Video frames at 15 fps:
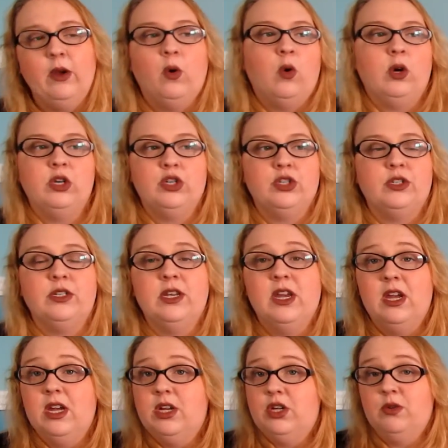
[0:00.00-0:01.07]
or just
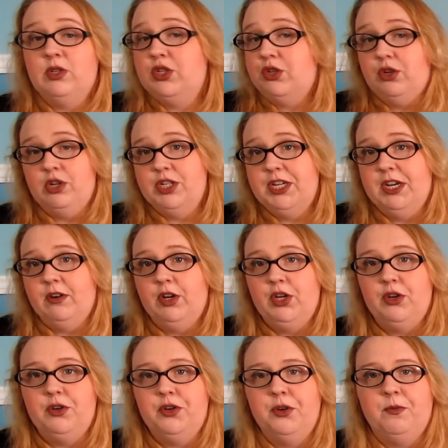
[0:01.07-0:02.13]
do a search here on
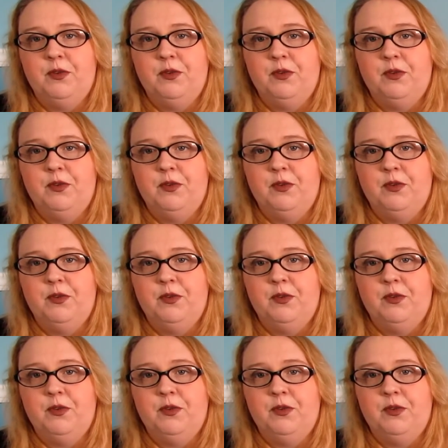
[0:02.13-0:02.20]
YouTube